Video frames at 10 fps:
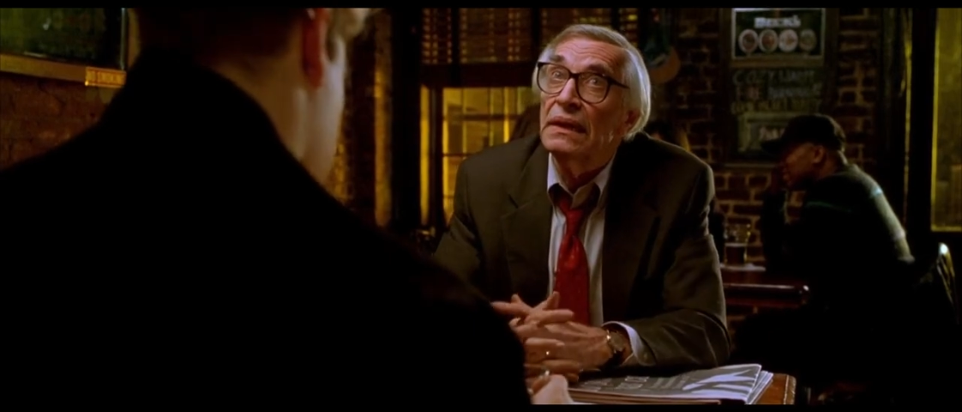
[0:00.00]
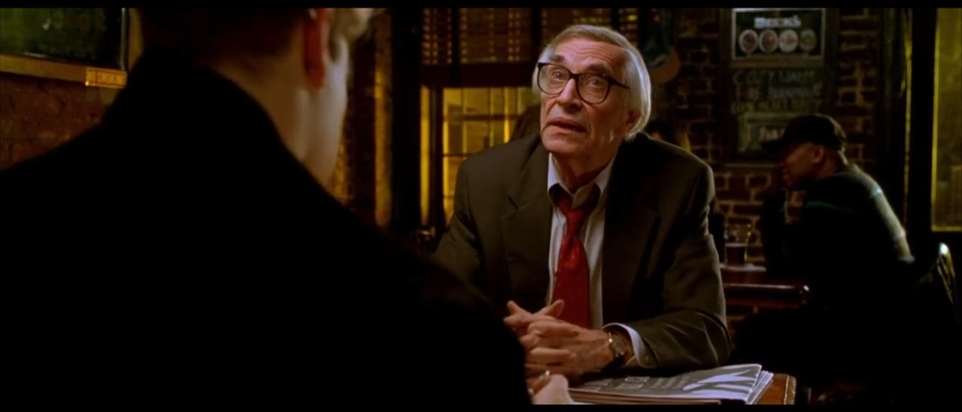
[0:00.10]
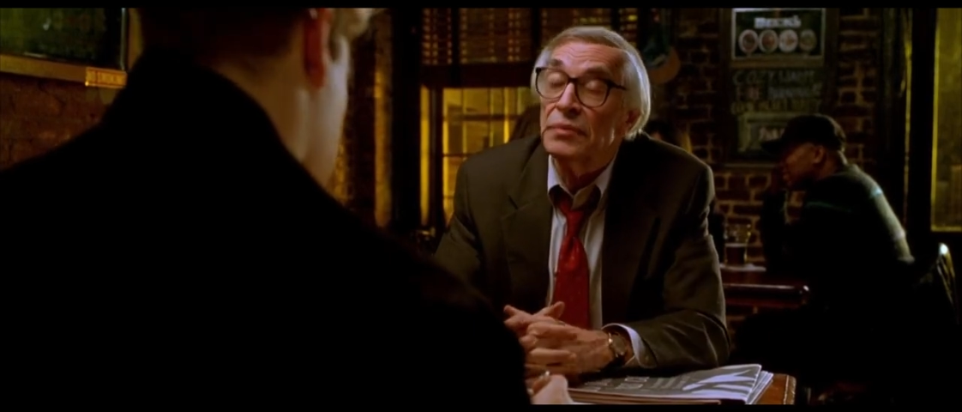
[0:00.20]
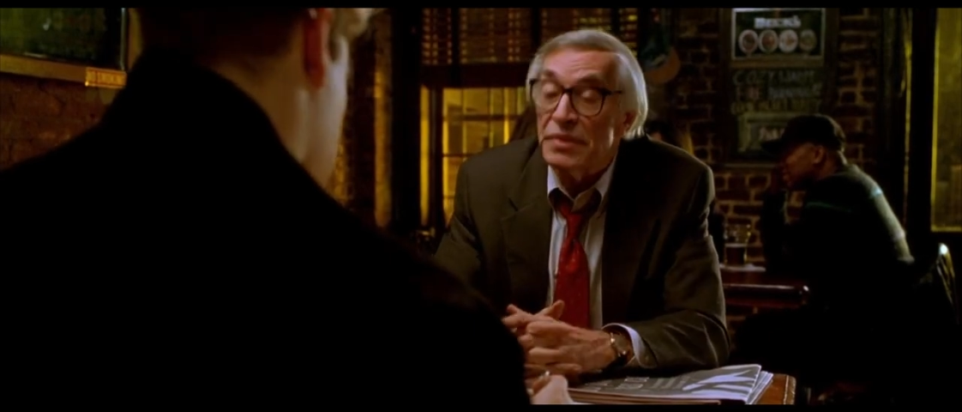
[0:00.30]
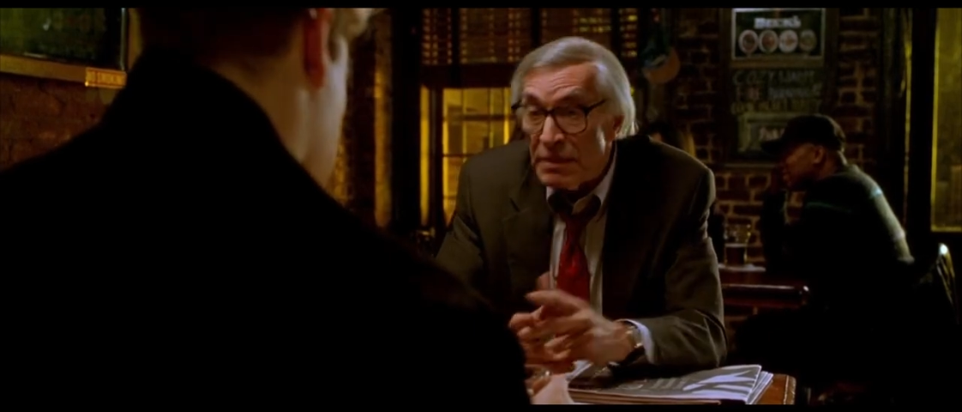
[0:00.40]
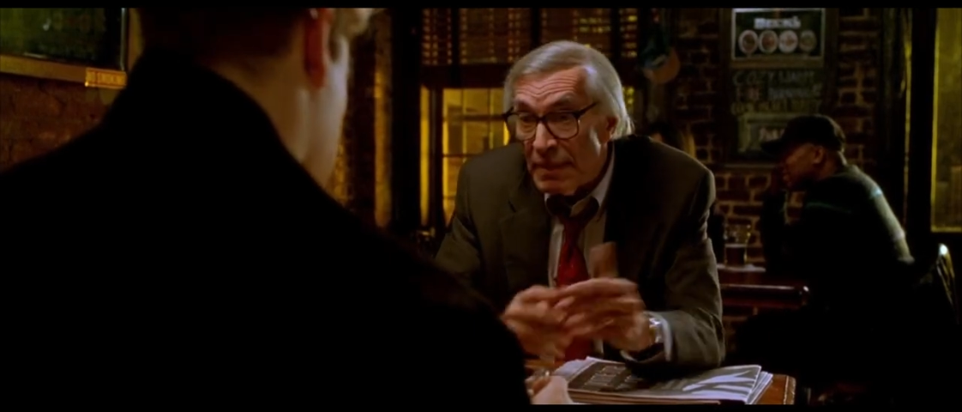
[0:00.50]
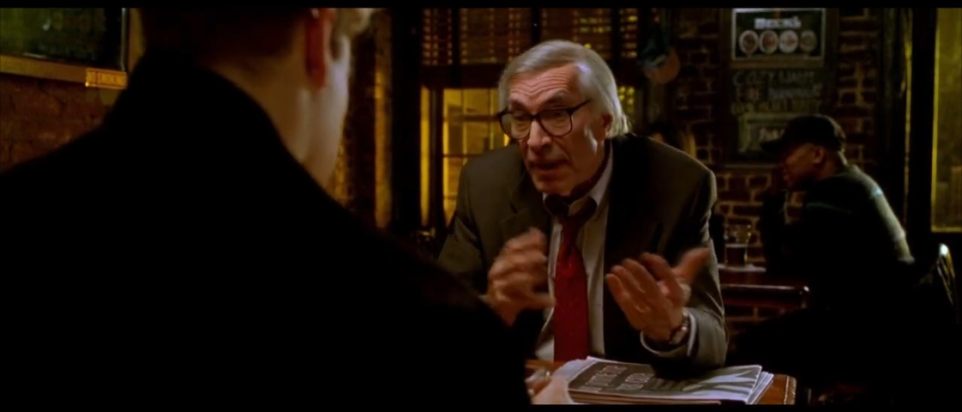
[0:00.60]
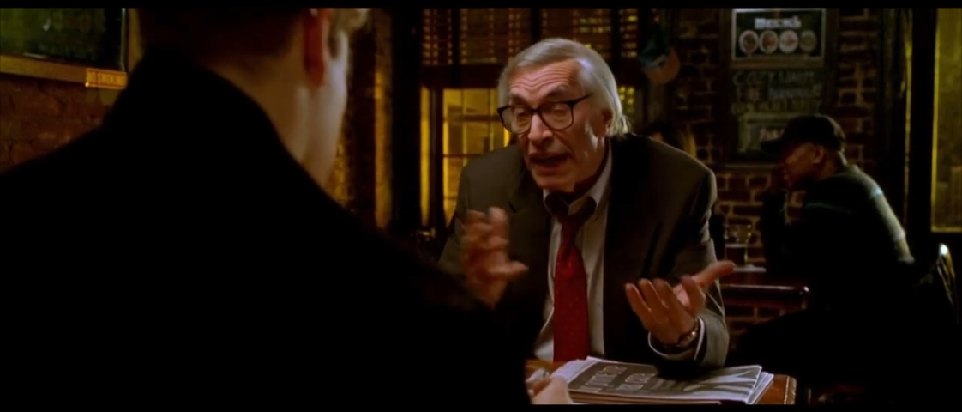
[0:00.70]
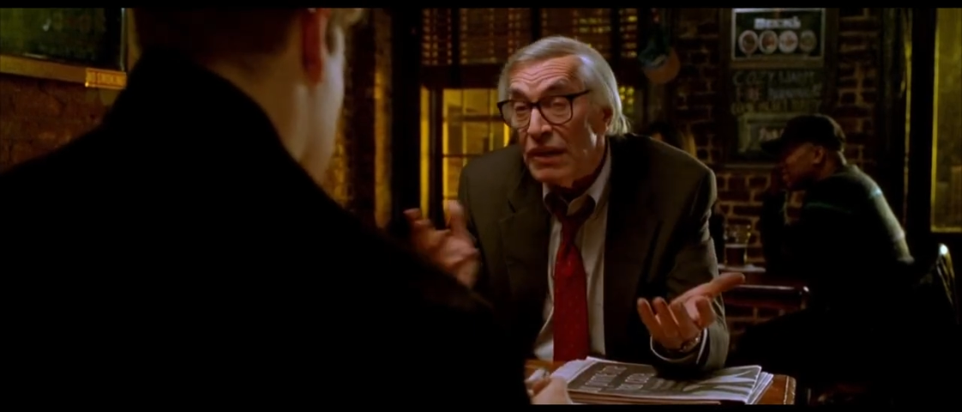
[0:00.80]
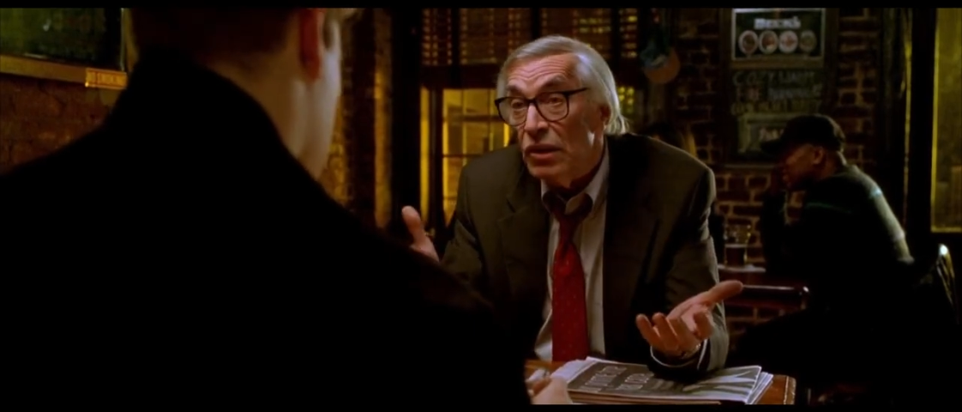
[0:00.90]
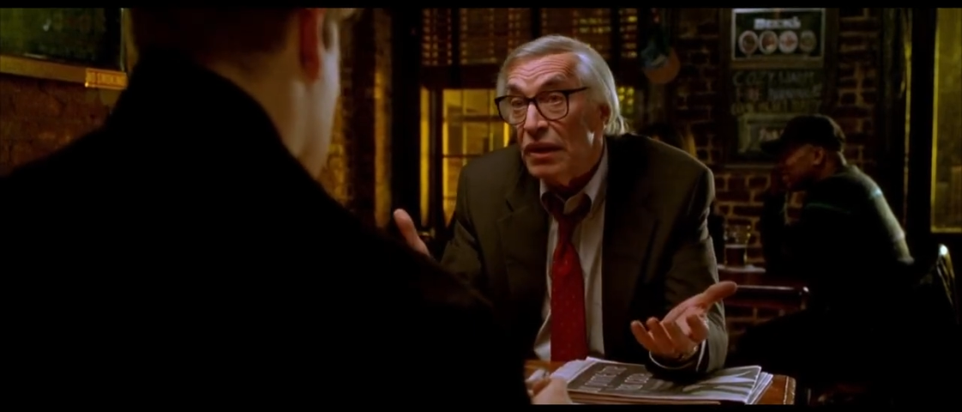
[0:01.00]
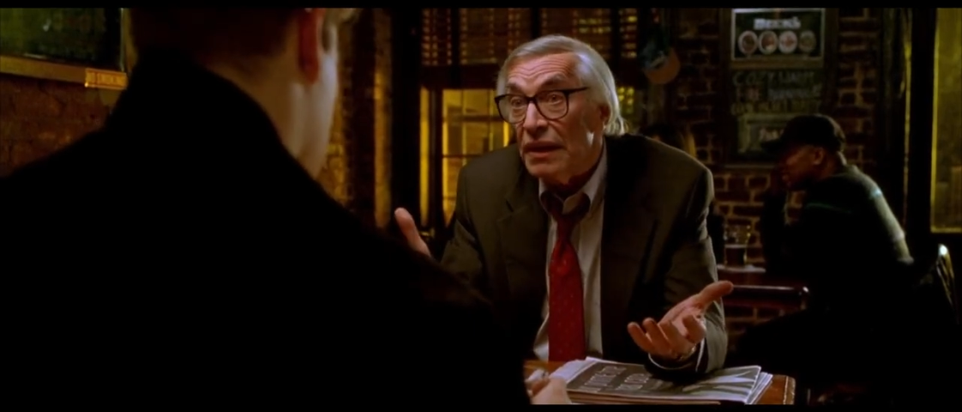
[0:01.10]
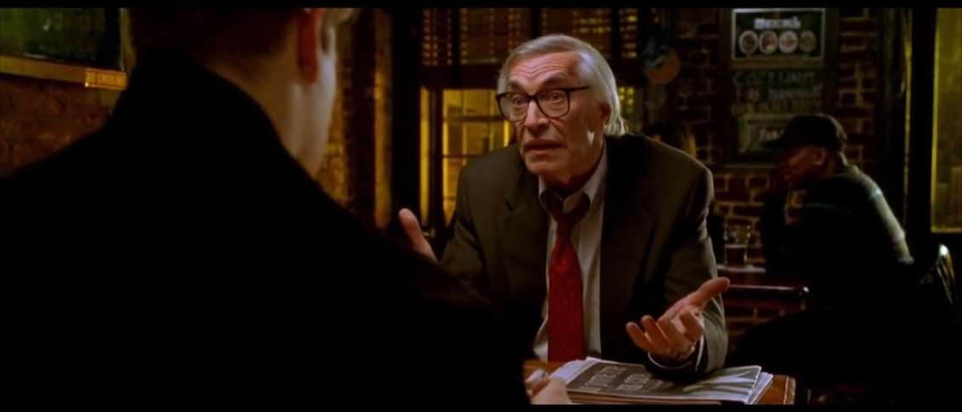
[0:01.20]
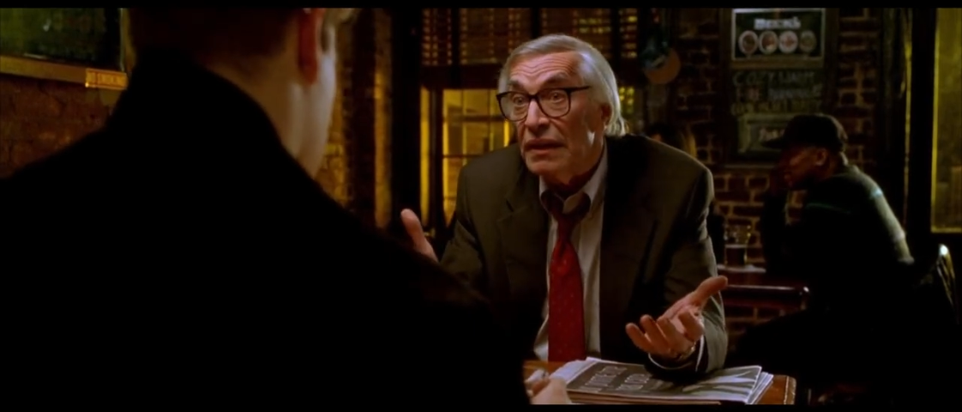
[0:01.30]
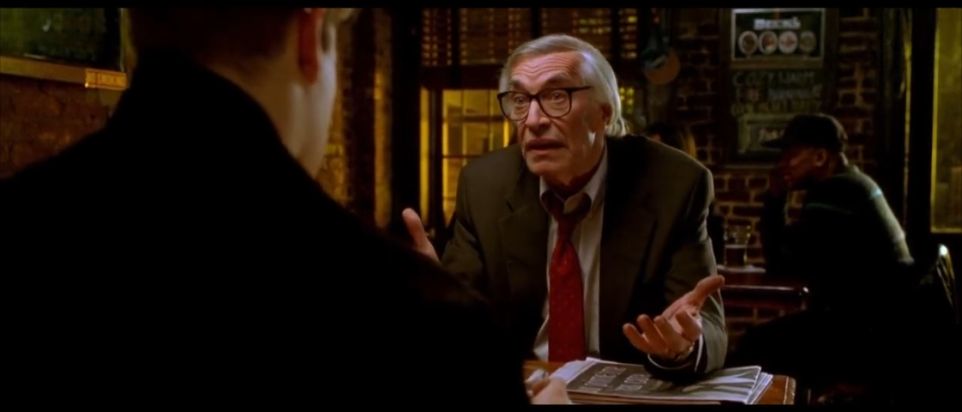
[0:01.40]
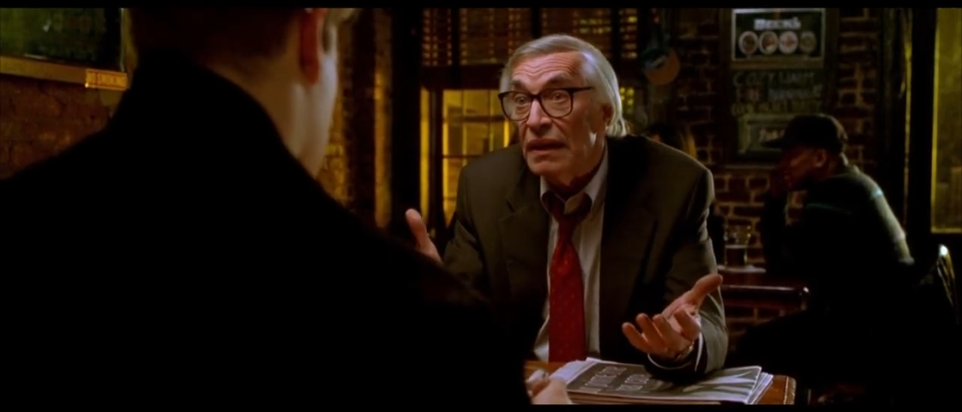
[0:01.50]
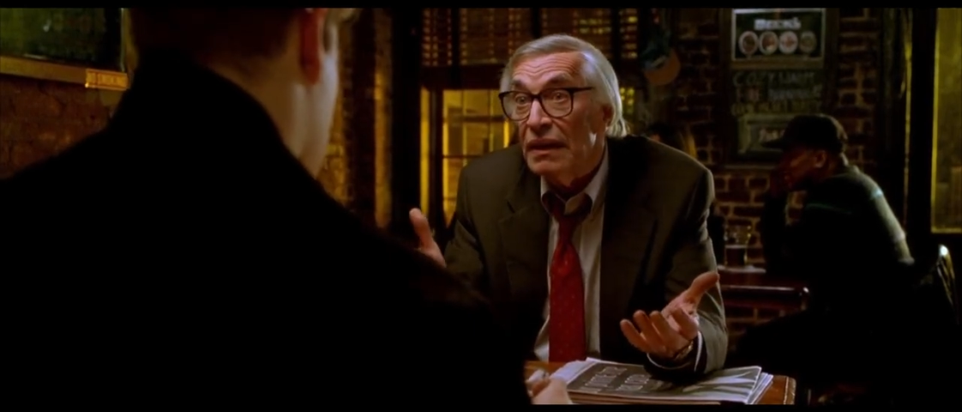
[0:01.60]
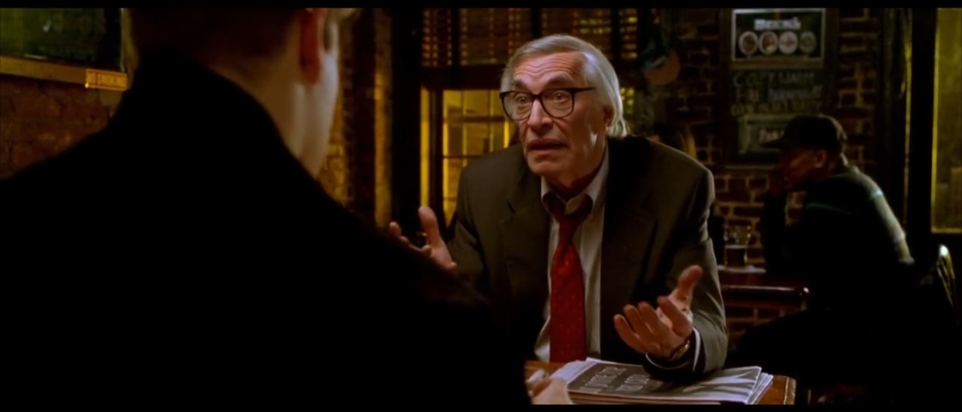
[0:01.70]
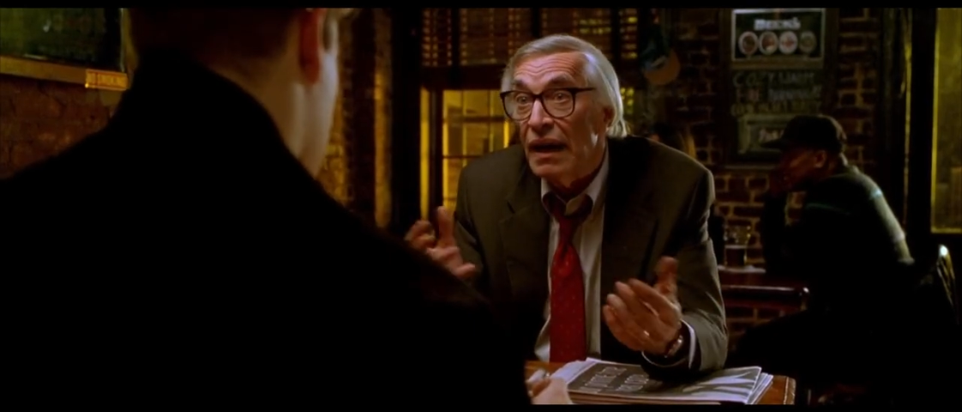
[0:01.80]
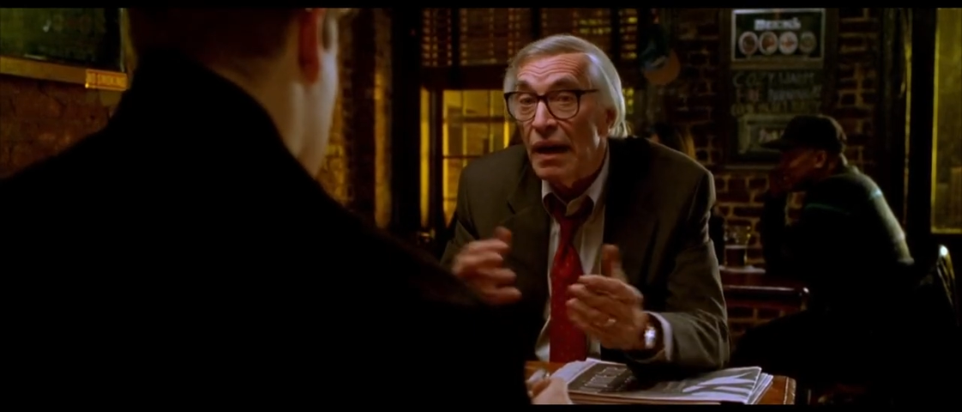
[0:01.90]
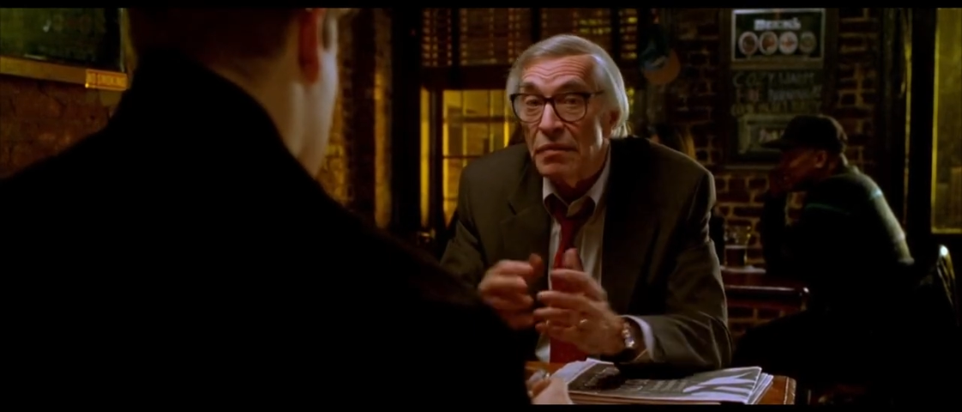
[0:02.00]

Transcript: It was to be my calling. I